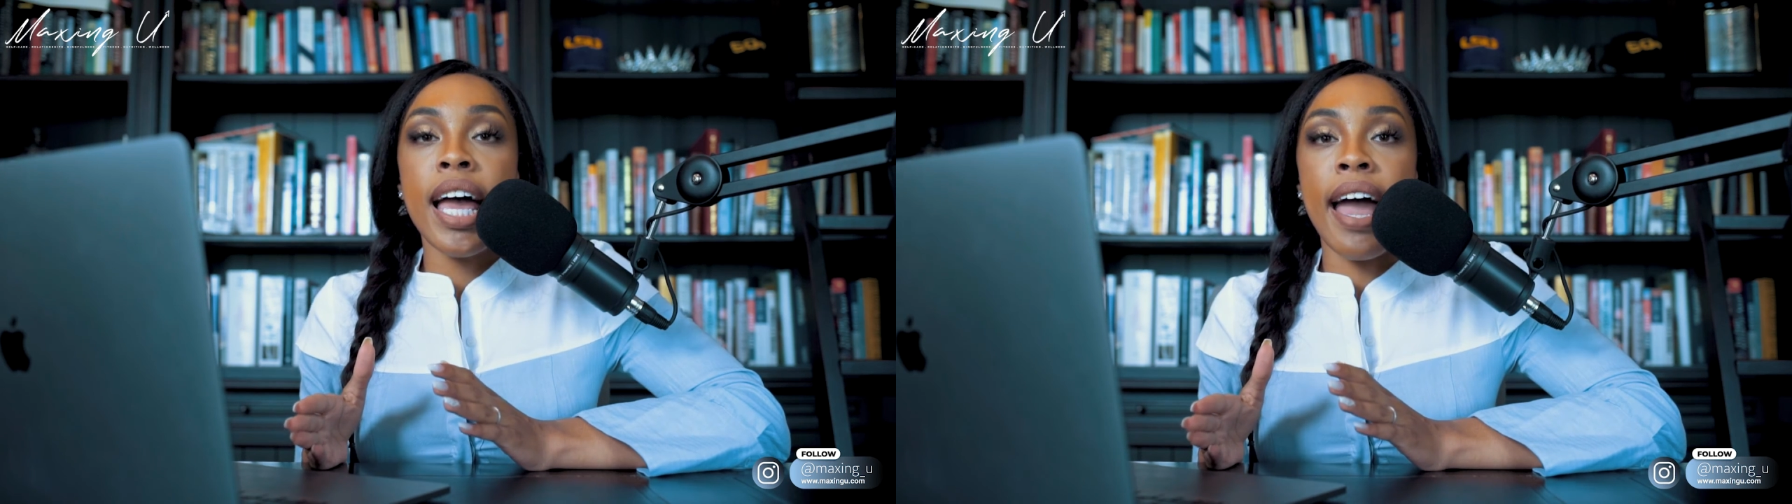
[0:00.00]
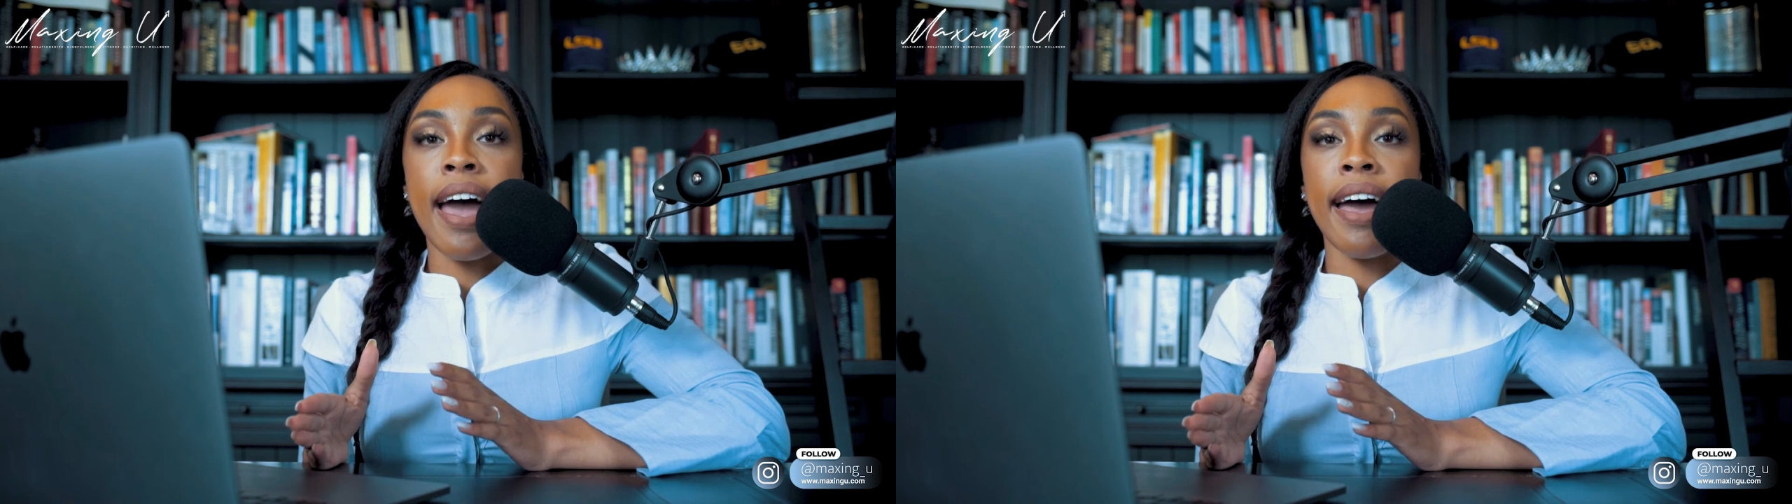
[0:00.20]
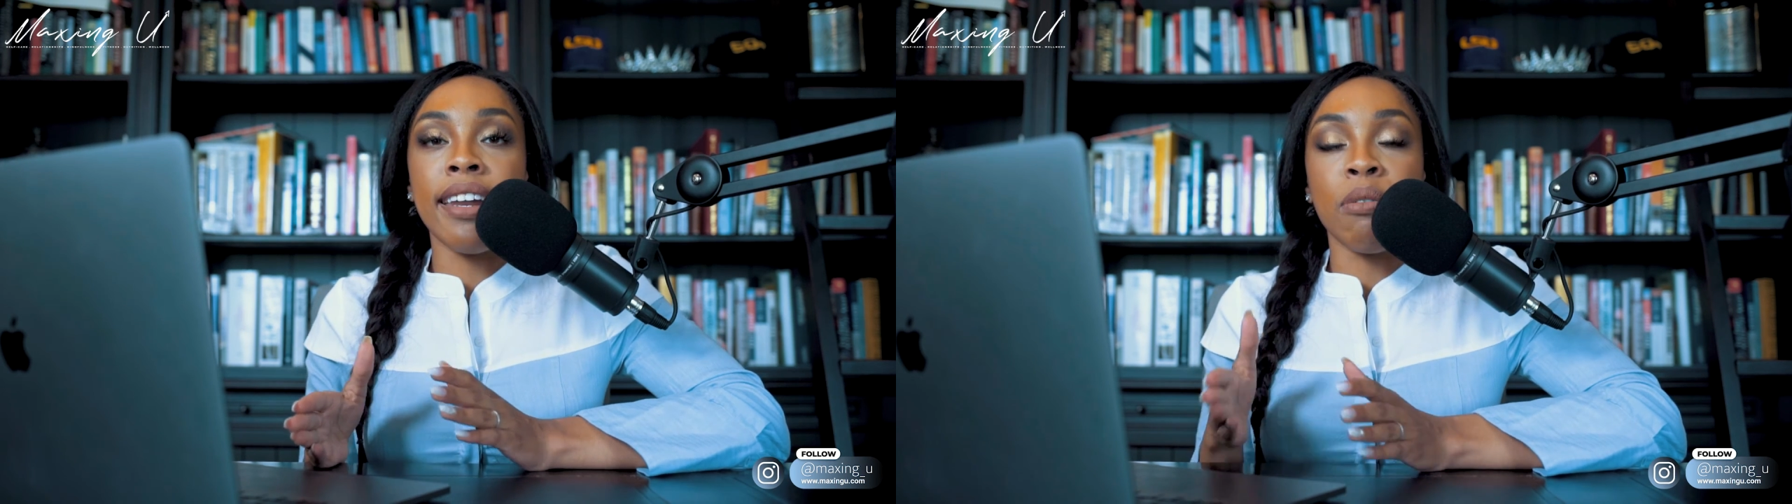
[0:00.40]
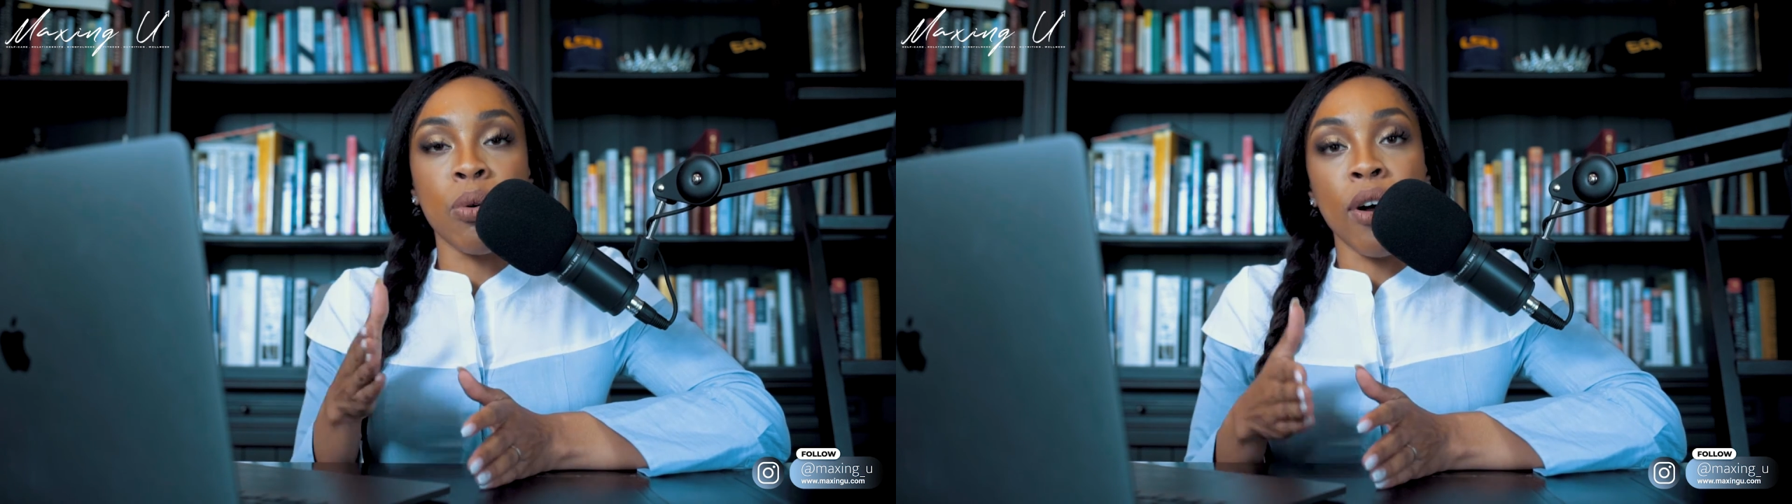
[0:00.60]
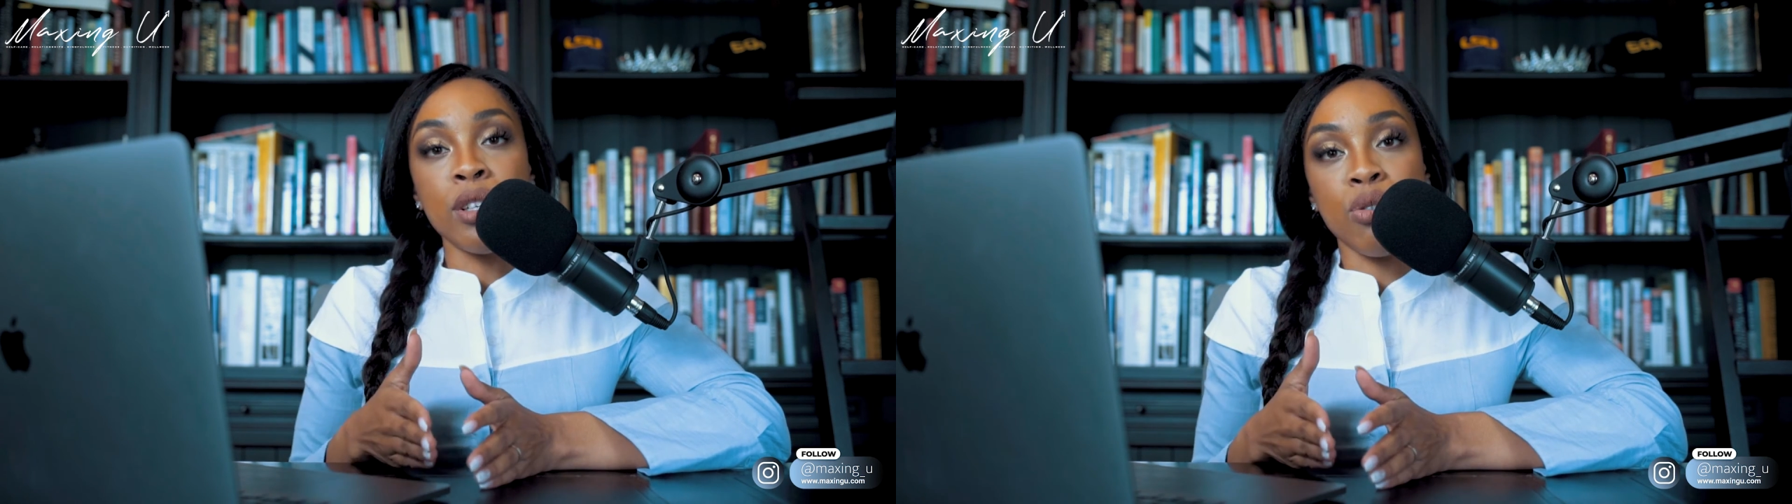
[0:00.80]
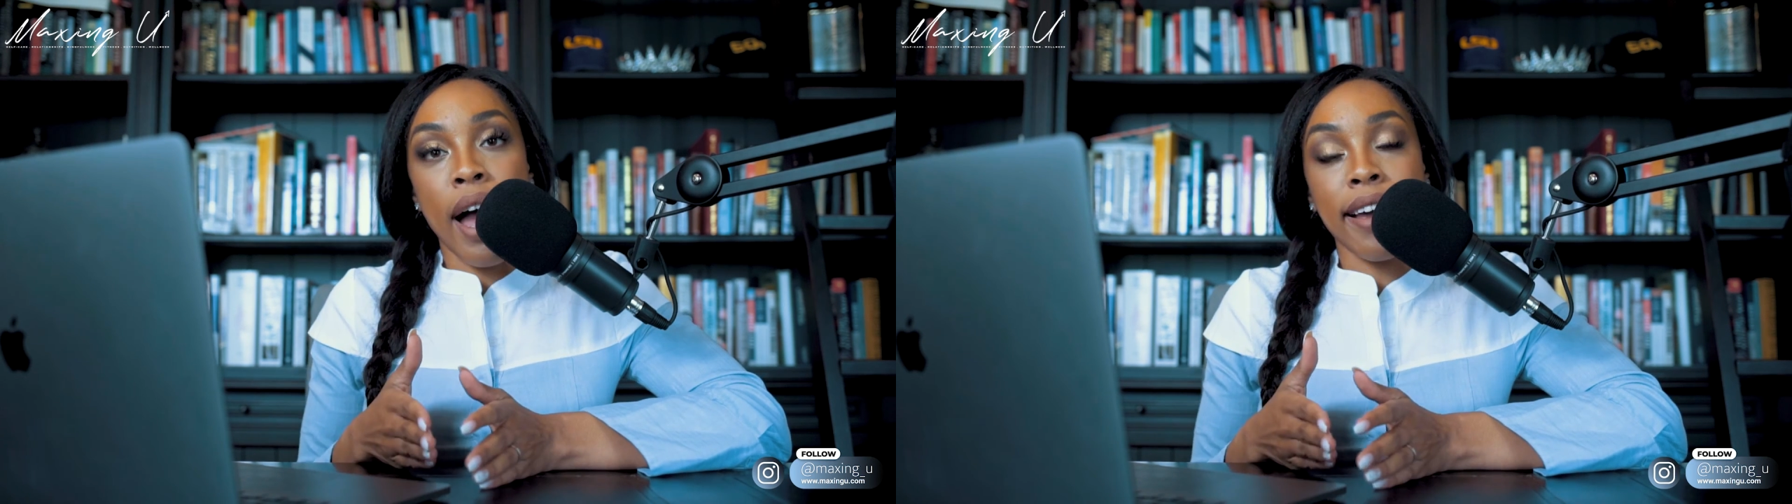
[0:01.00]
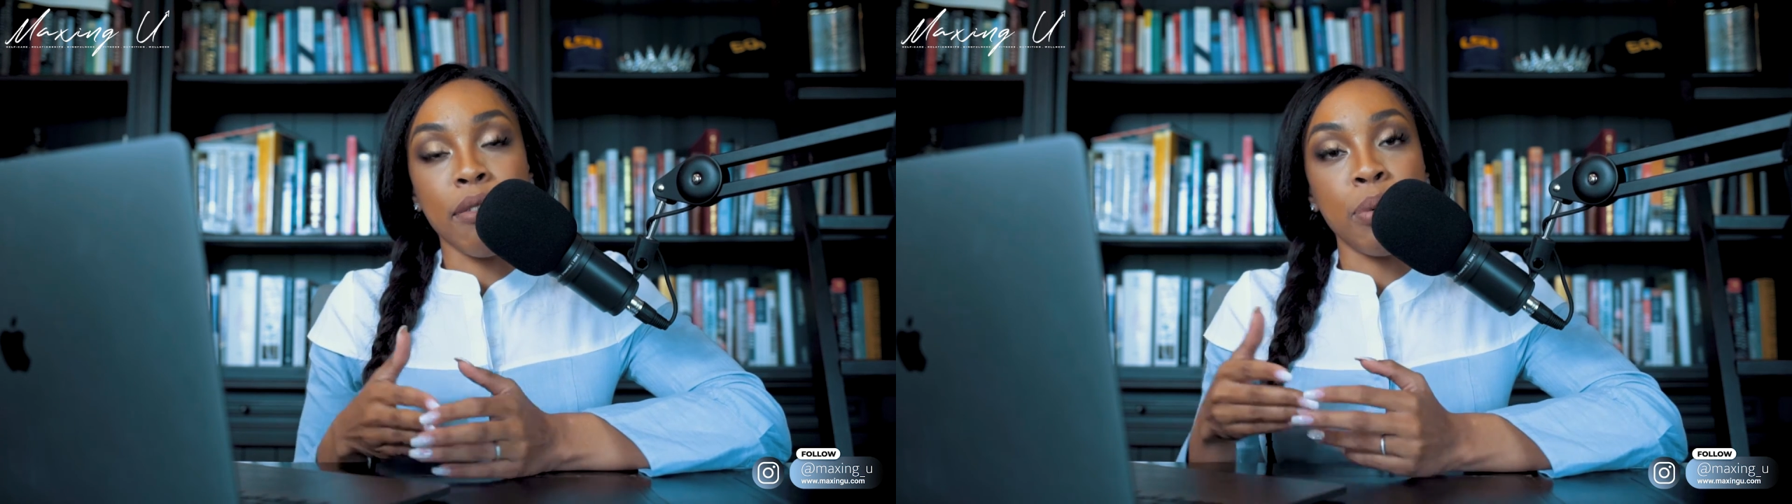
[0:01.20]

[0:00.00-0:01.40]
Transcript: And if we're on track,